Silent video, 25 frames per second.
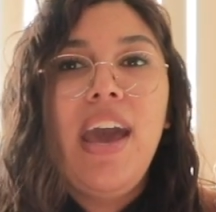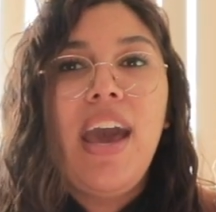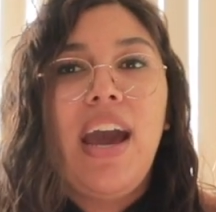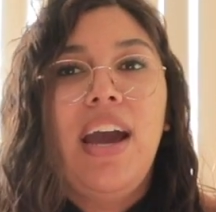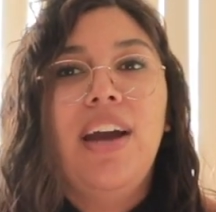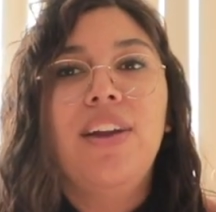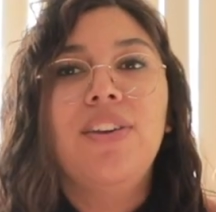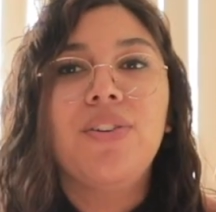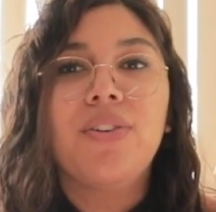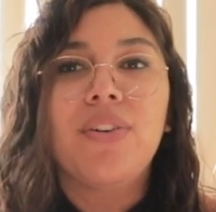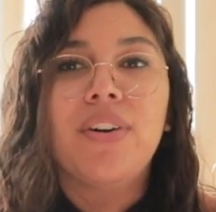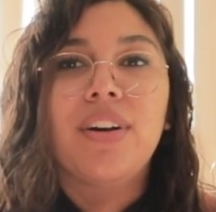
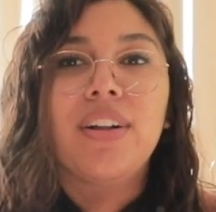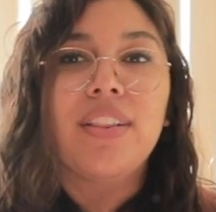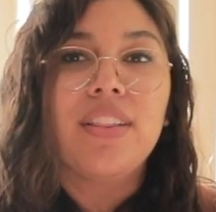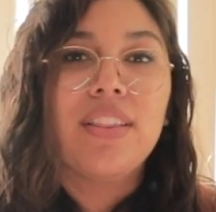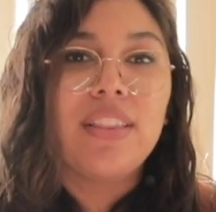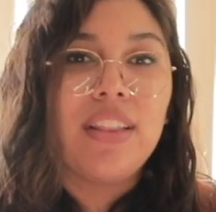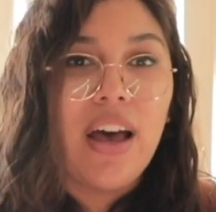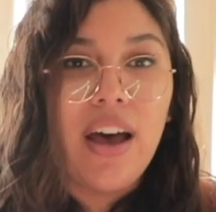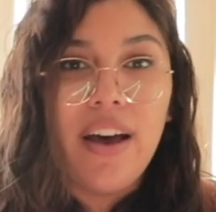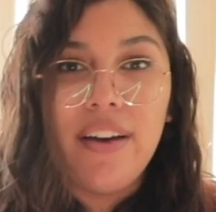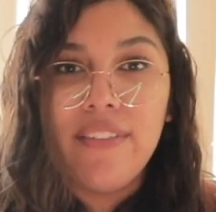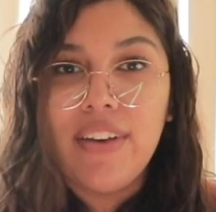and your
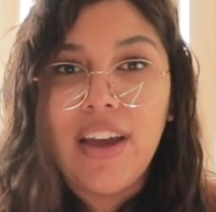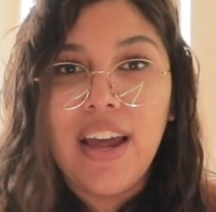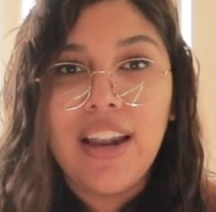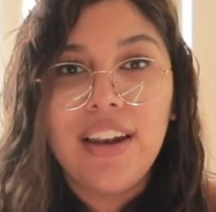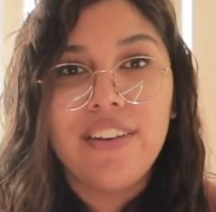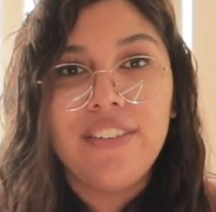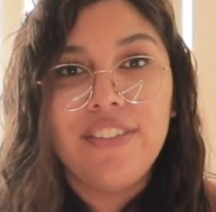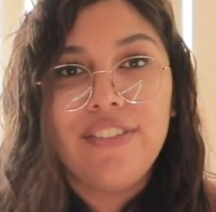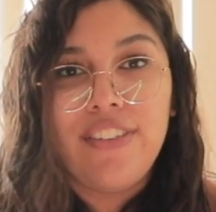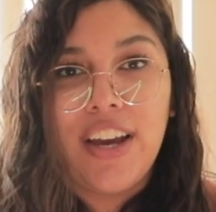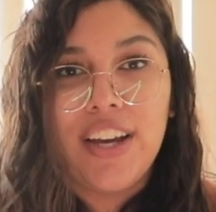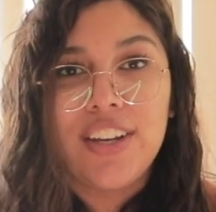love and
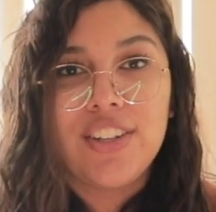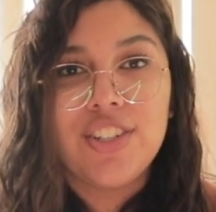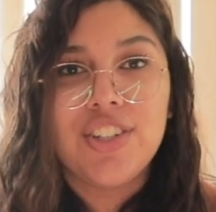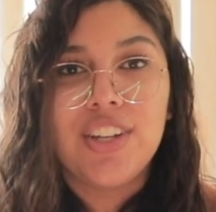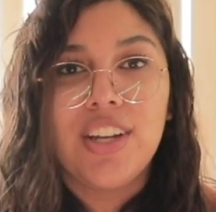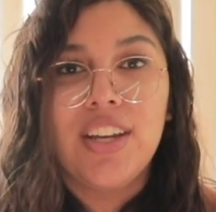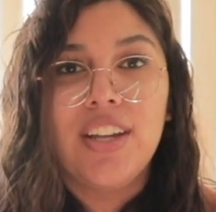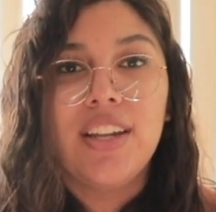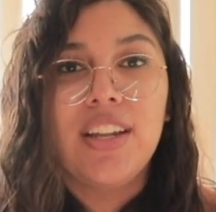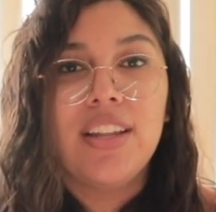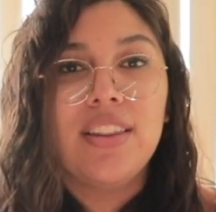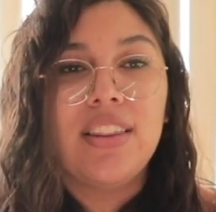affection.